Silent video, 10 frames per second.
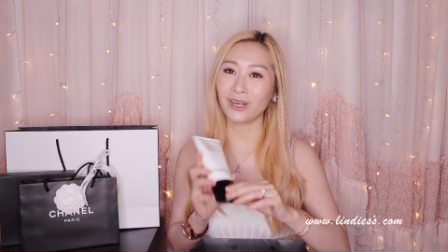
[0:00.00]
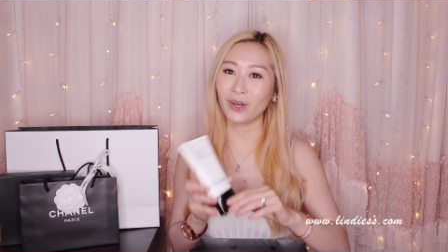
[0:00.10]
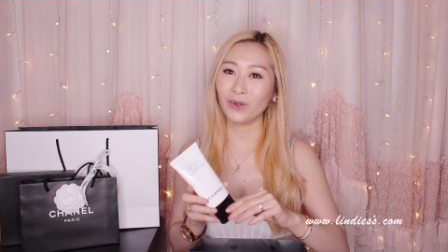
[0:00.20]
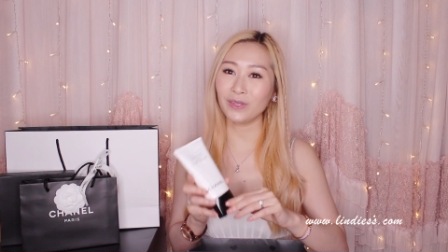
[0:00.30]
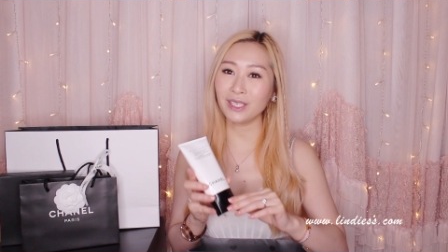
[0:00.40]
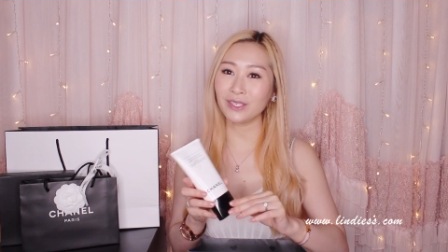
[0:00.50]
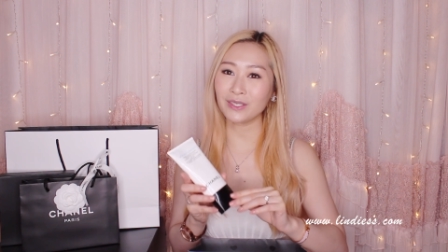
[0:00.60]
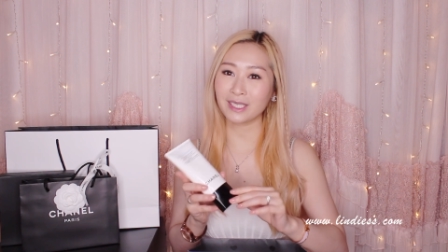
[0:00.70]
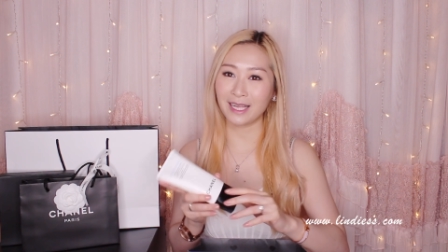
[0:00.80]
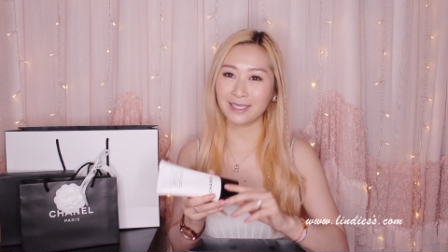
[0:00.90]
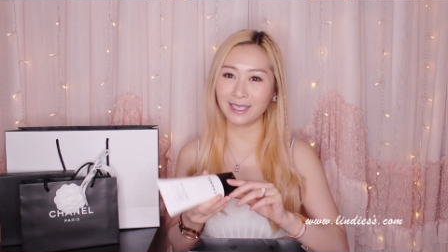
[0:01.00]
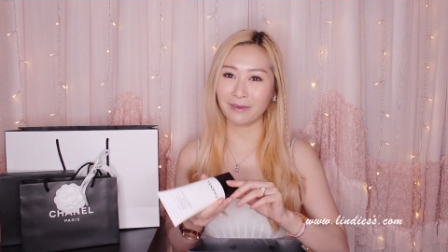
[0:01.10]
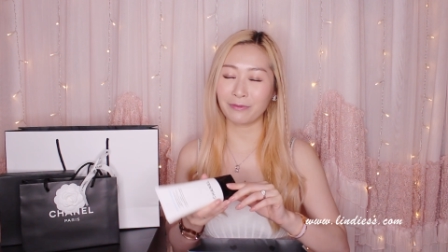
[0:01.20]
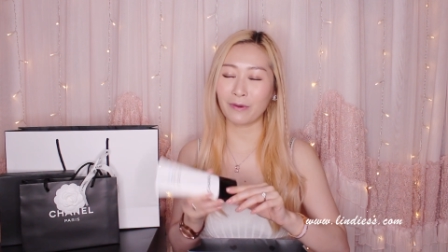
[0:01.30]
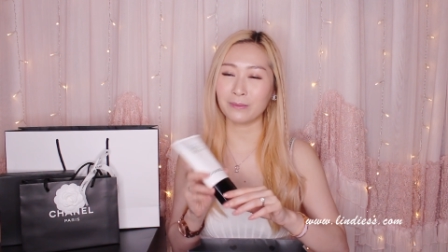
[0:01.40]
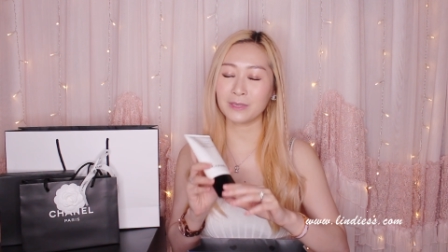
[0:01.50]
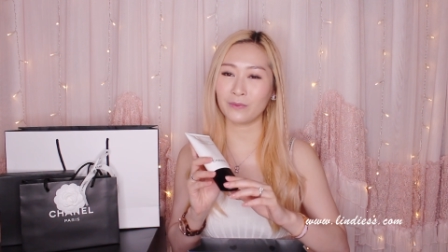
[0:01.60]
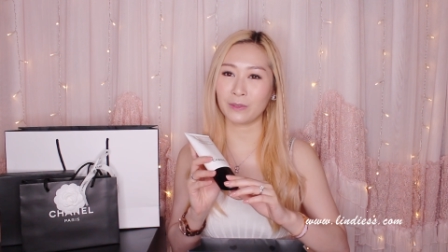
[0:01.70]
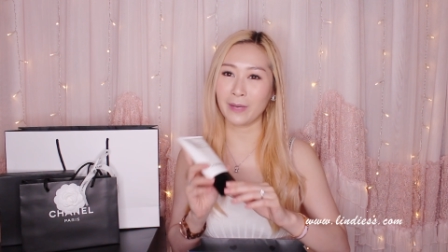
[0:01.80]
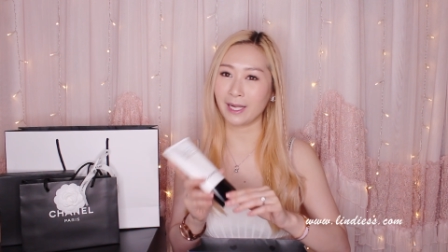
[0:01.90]
can only use cleansing foams
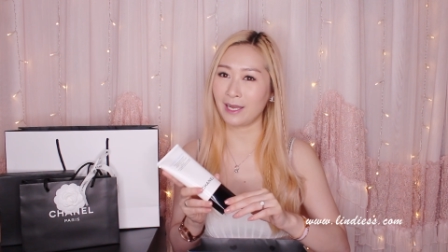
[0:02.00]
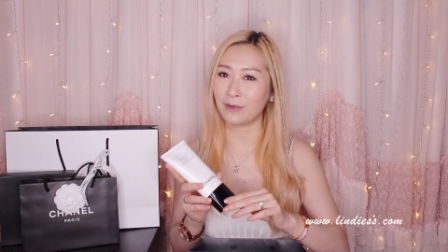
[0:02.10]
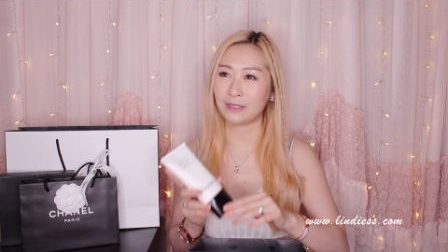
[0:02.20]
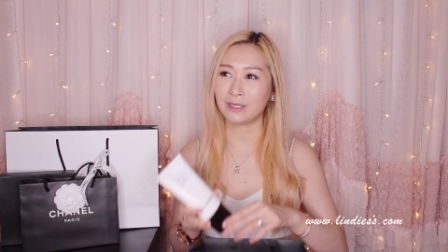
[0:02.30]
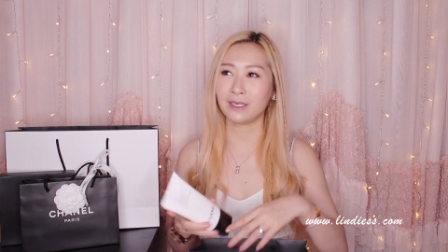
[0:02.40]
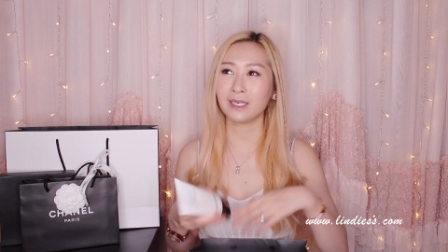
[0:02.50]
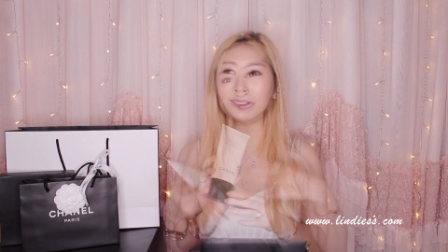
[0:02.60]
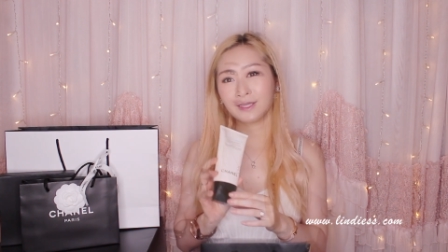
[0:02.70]
with my Clarisonic.